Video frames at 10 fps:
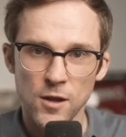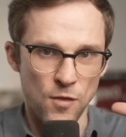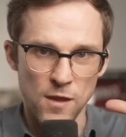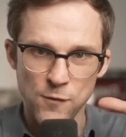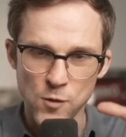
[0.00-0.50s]

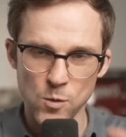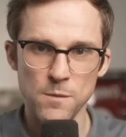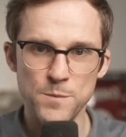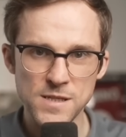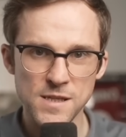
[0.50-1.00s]
If you are
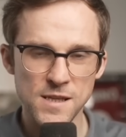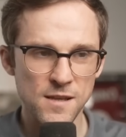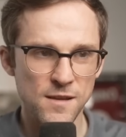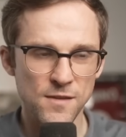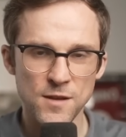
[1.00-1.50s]

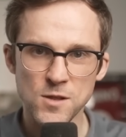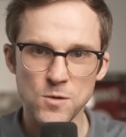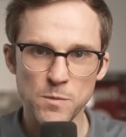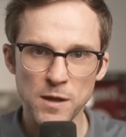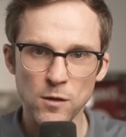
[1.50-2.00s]
busy, there's going
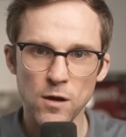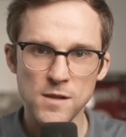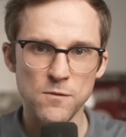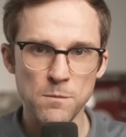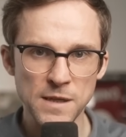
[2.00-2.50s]
to be lots
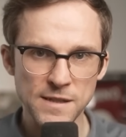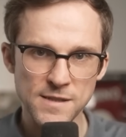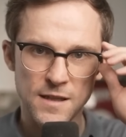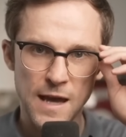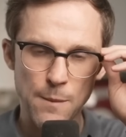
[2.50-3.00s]
of meetings
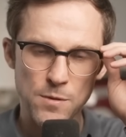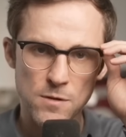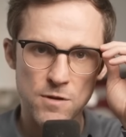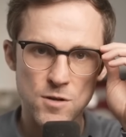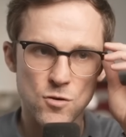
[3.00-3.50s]
that happen
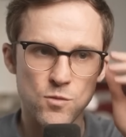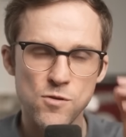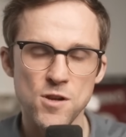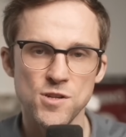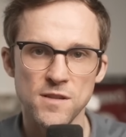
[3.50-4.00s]
around your
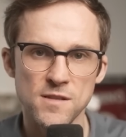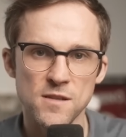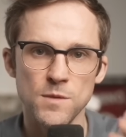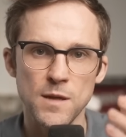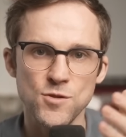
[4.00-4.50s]
project that
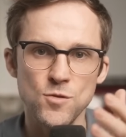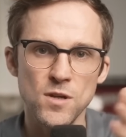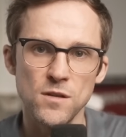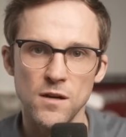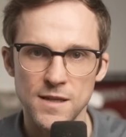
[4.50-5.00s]
sometimes you
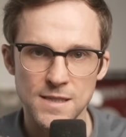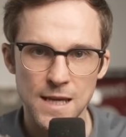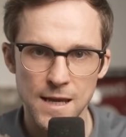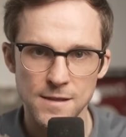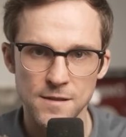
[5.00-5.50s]
cannot
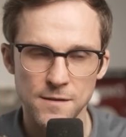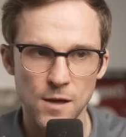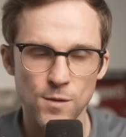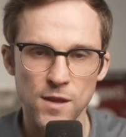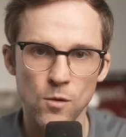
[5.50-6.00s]
attend.
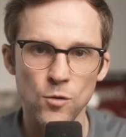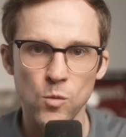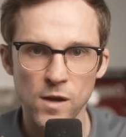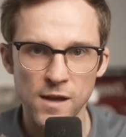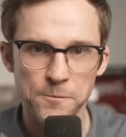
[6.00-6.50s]
Now, in the old
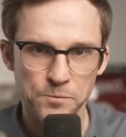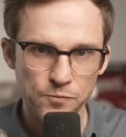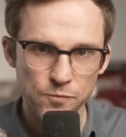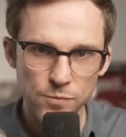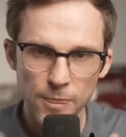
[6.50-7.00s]
way,
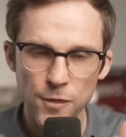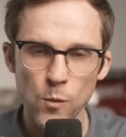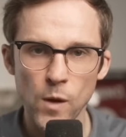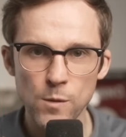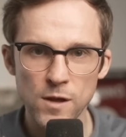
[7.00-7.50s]
the
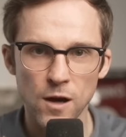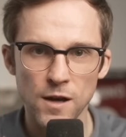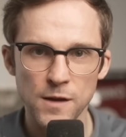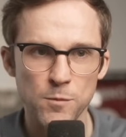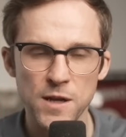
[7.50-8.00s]
way we
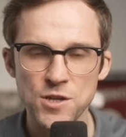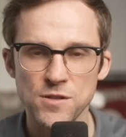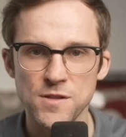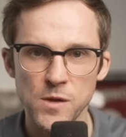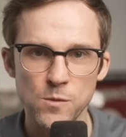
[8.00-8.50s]
got
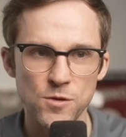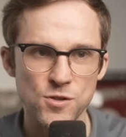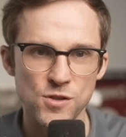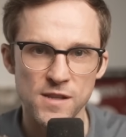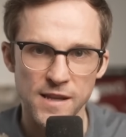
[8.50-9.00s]
information is we would
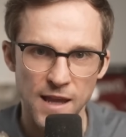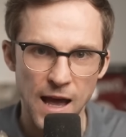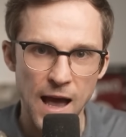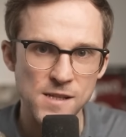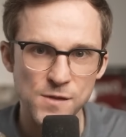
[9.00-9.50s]
just like
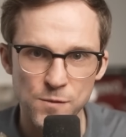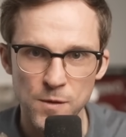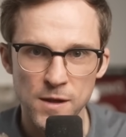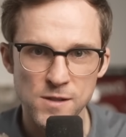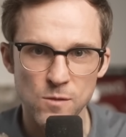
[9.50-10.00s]
ask
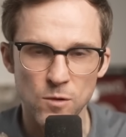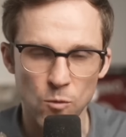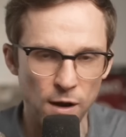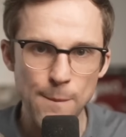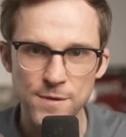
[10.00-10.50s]
someone
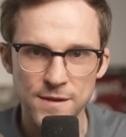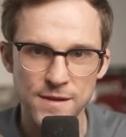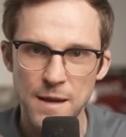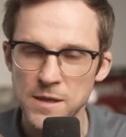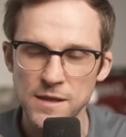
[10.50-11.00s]
what happened in
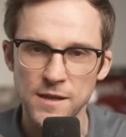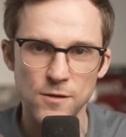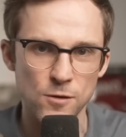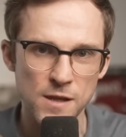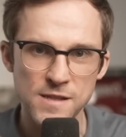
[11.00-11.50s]
that
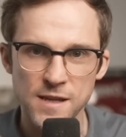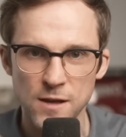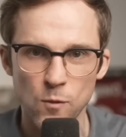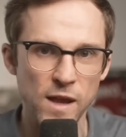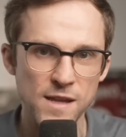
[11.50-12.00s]
meeting or these
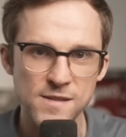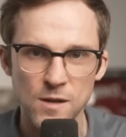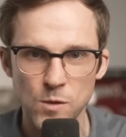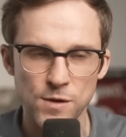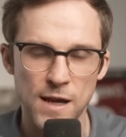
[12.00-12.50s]
kind of ways
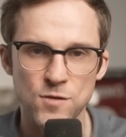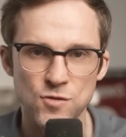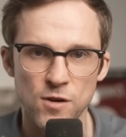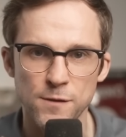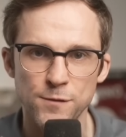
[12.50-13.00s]
that we would have to
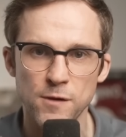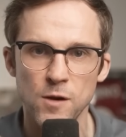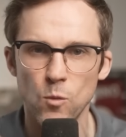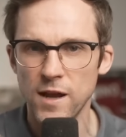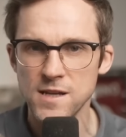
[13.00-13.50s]
try to figure
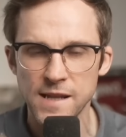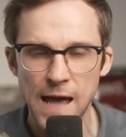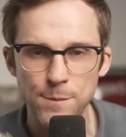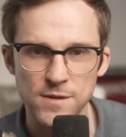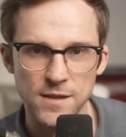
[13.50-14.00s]
out what actually
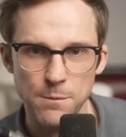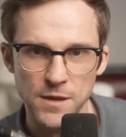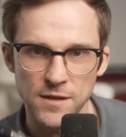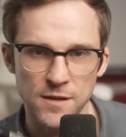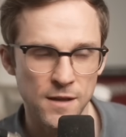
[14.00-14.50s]
happened in that
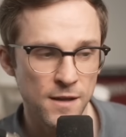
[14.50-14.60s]
meeting.